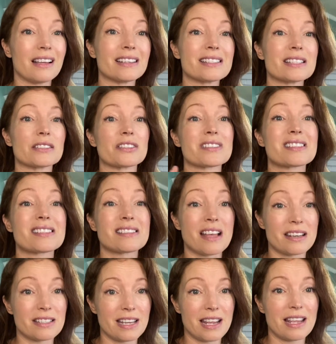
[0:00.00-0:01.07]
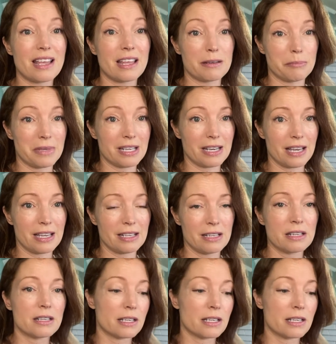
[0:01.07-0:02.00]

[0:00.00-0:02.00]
until Sunday at midnight.